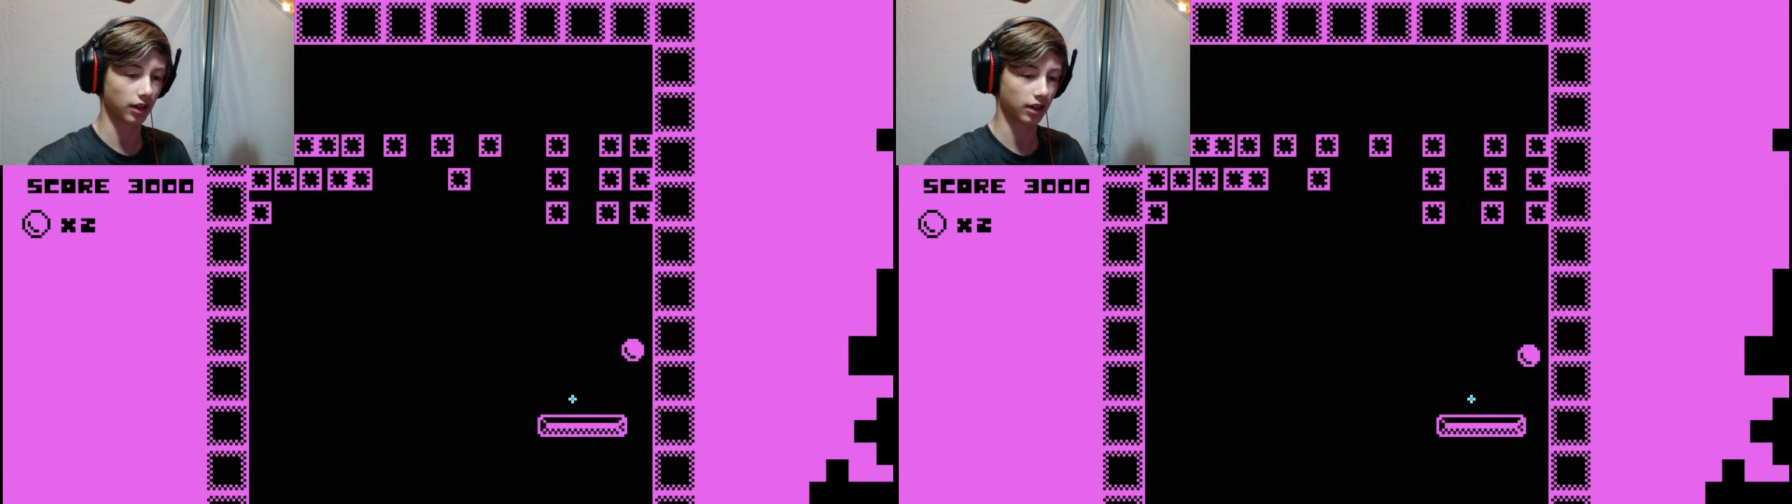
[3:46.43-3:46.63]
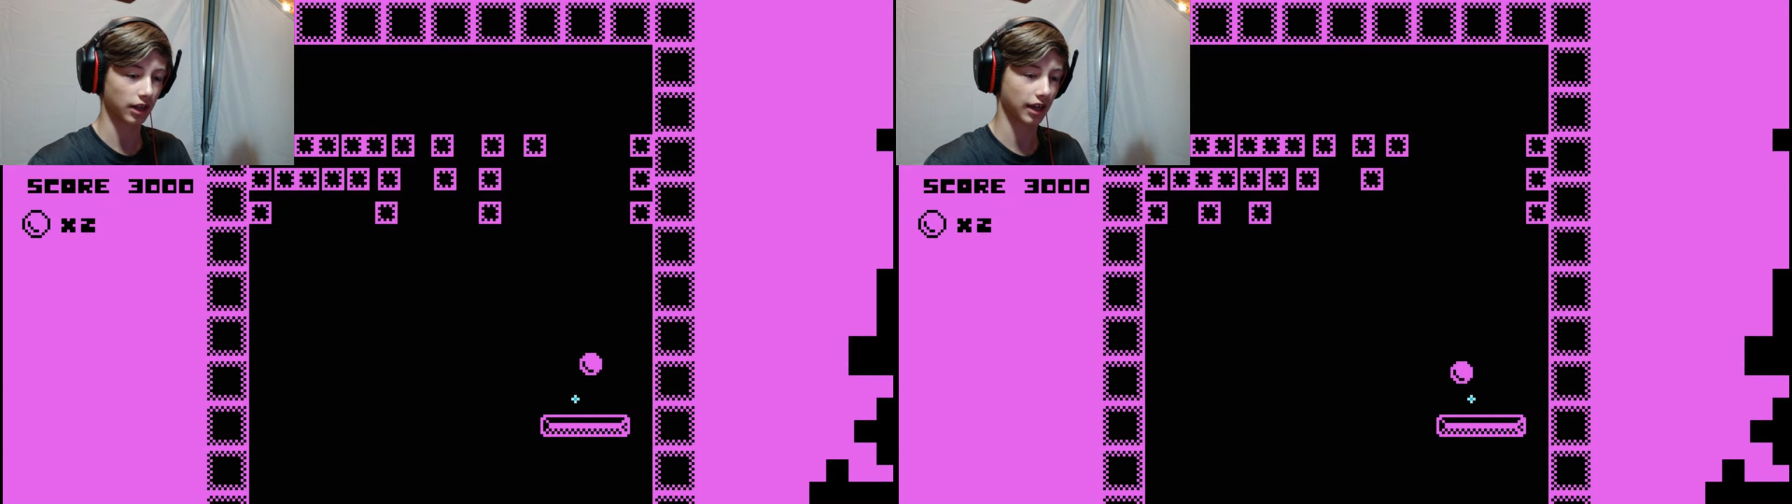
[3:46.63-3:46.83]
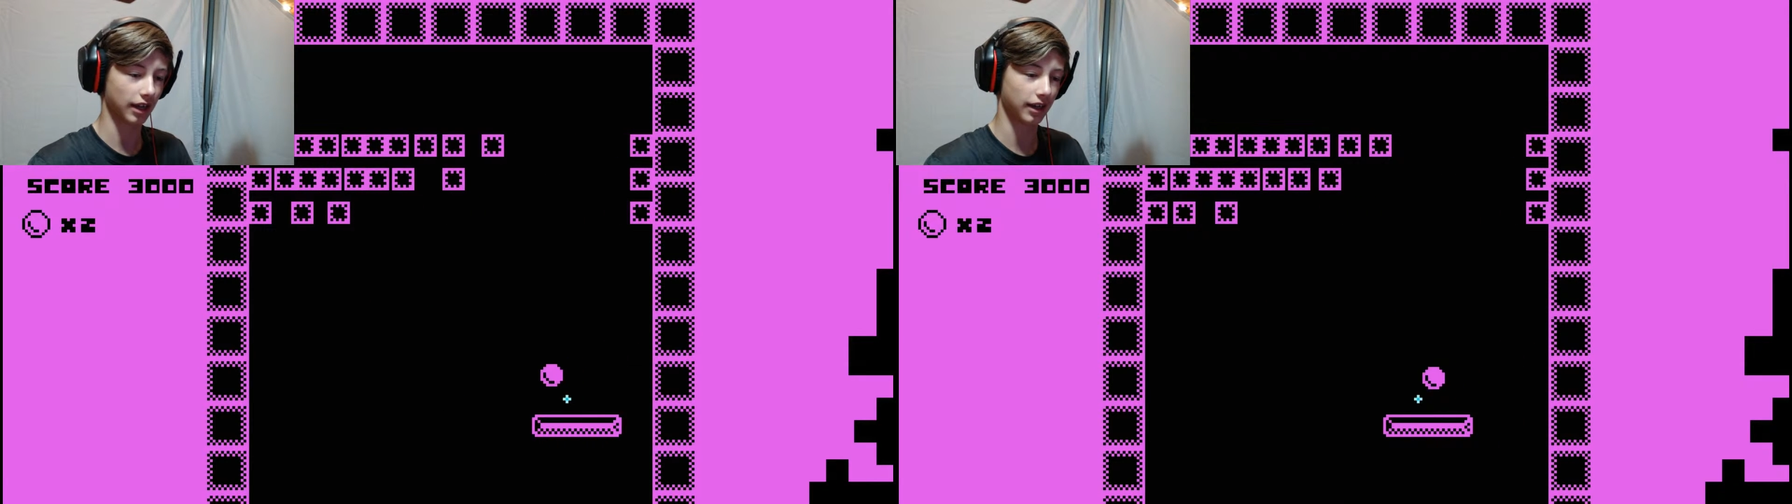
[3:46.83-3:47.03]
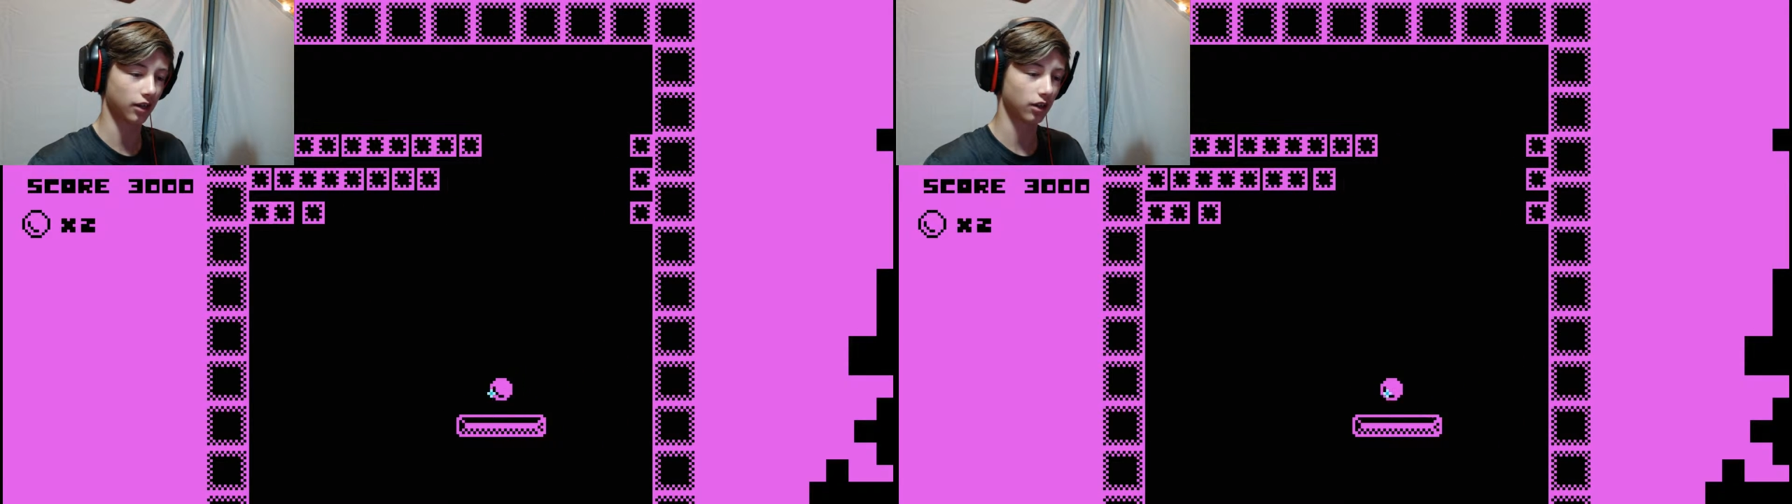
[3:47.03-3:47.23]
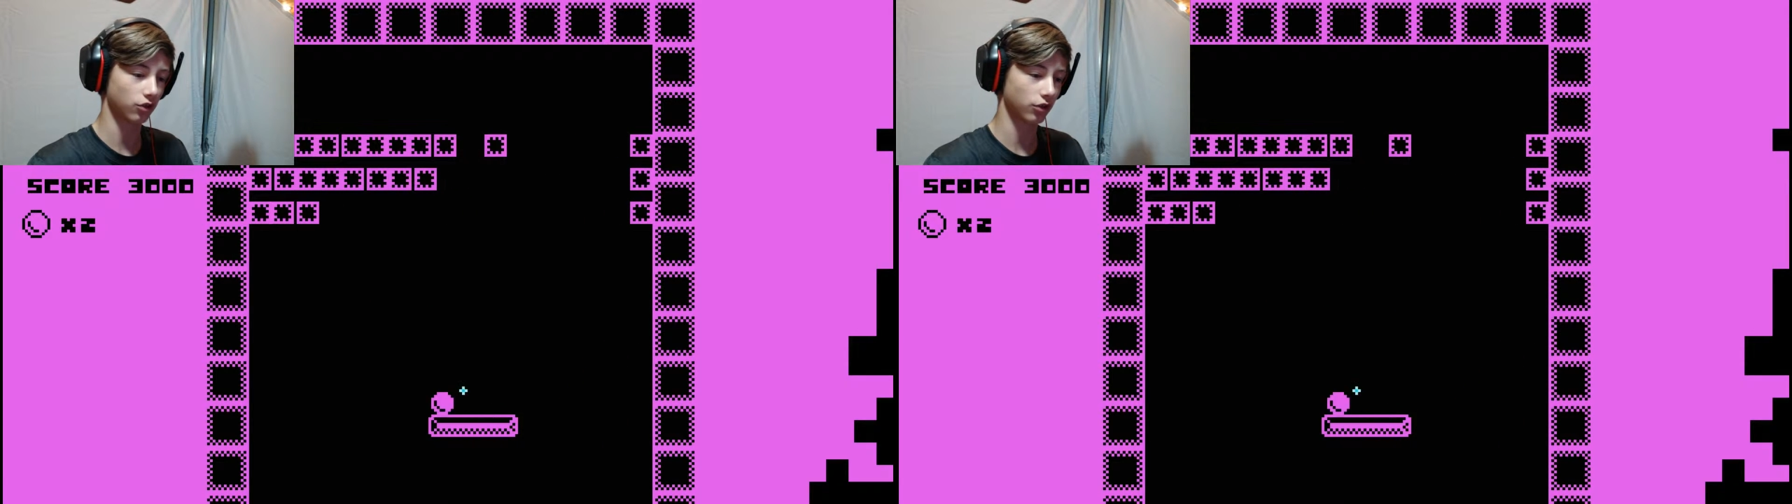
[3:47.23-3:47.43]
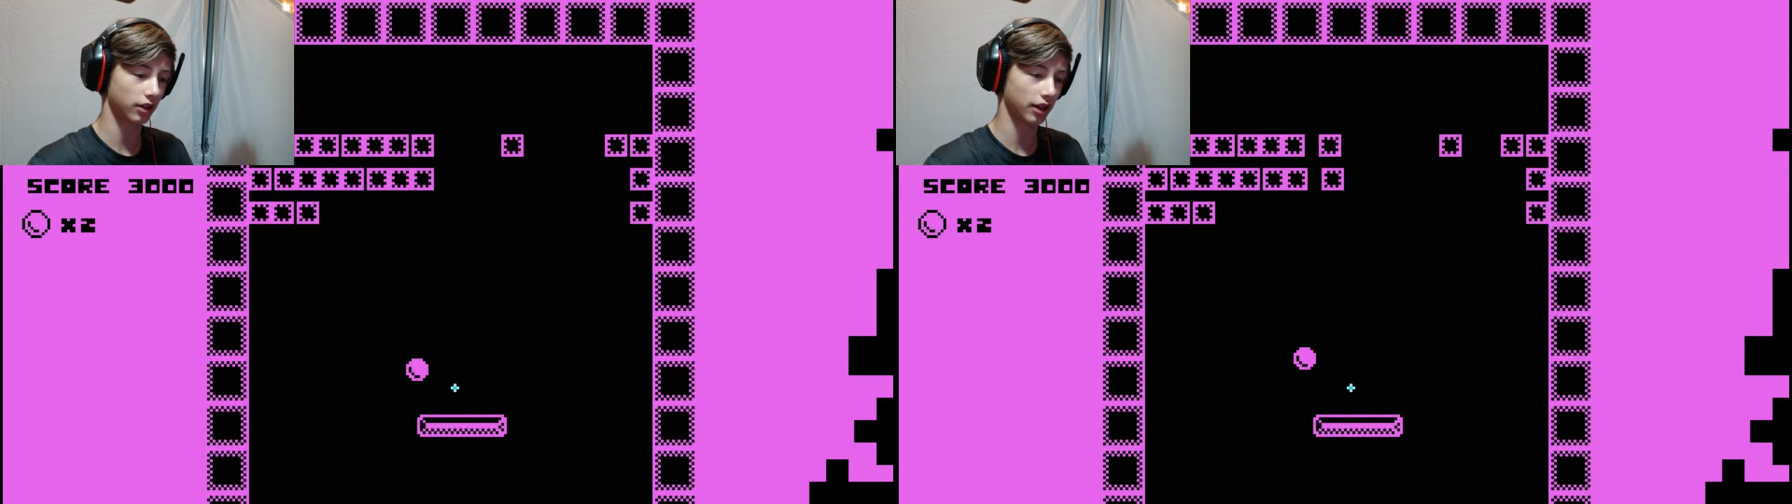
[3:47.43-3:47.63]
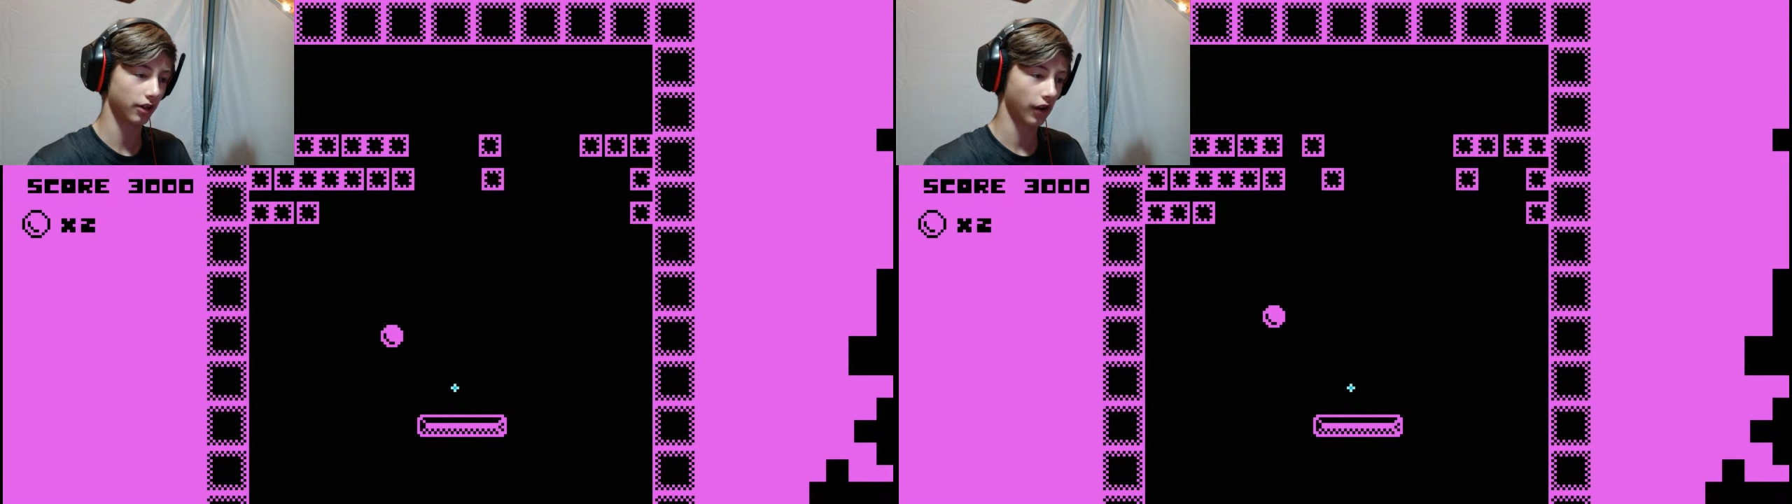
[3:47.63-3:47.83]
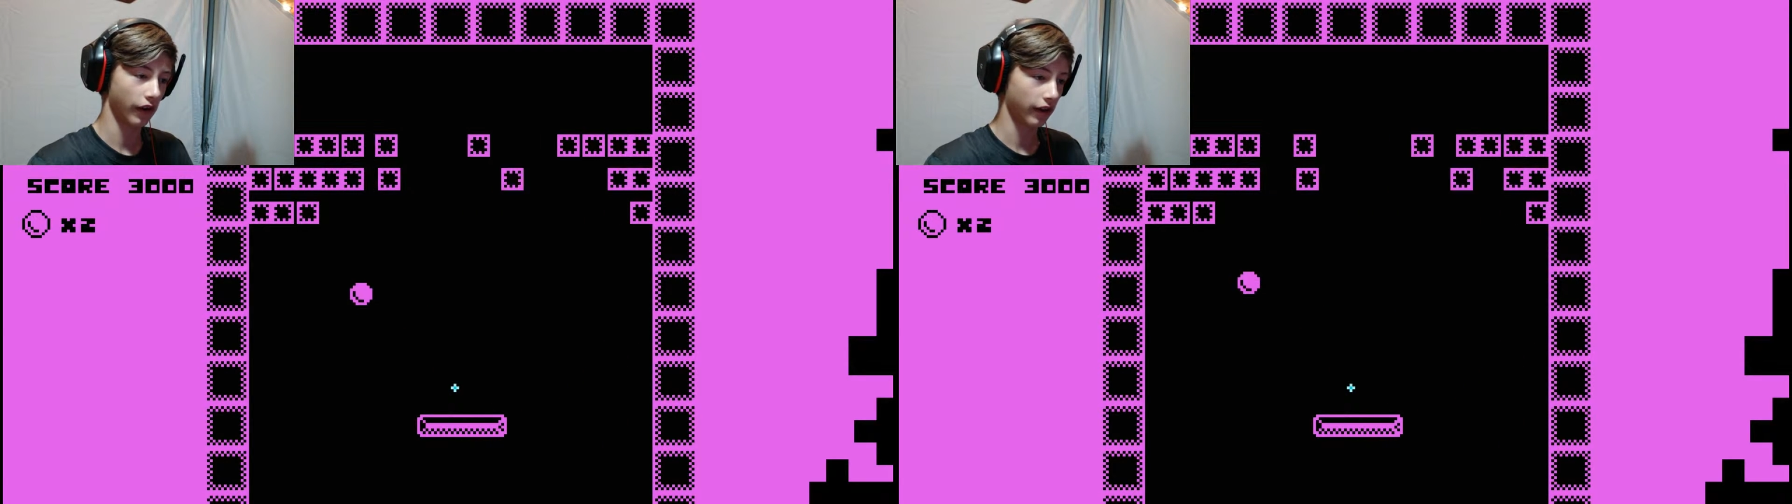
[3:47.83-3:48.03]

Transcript: I, I can't English right now.